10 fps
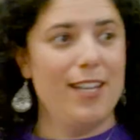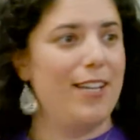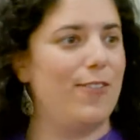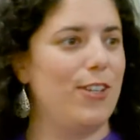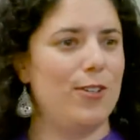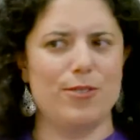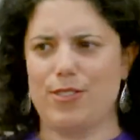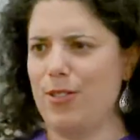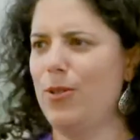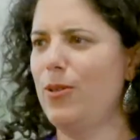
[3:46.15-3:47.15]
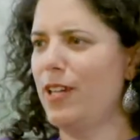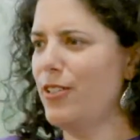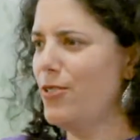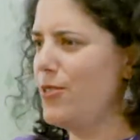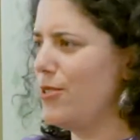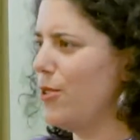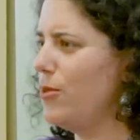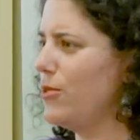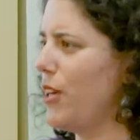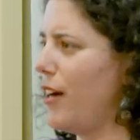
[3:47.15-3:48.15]
If you, who here uses
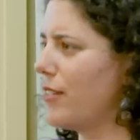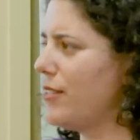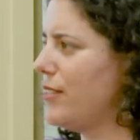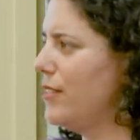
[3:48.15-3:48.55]
Google Docs,